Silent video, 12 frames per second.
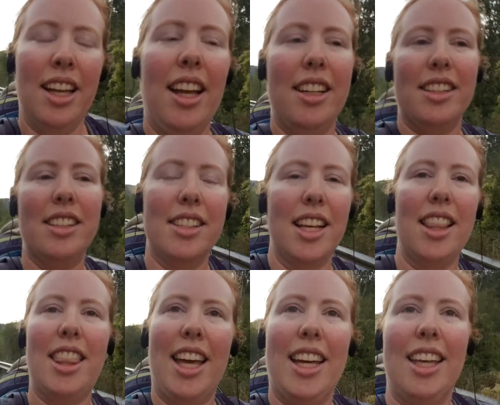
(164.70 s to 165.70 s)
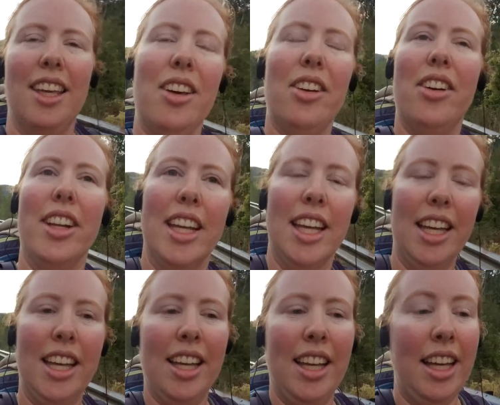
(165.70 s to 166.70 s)
and said thank you and
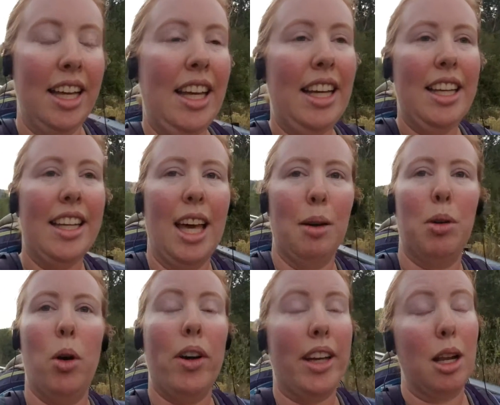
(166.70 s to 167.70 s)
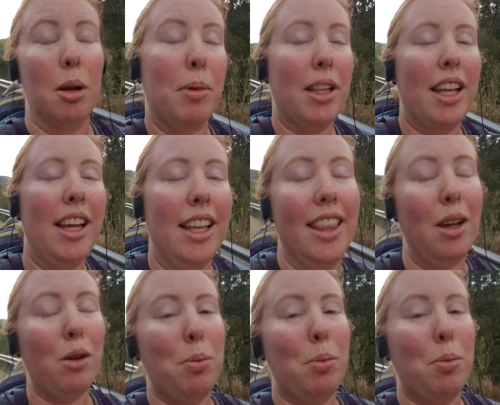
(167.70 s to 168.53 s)
kept going and I mean they were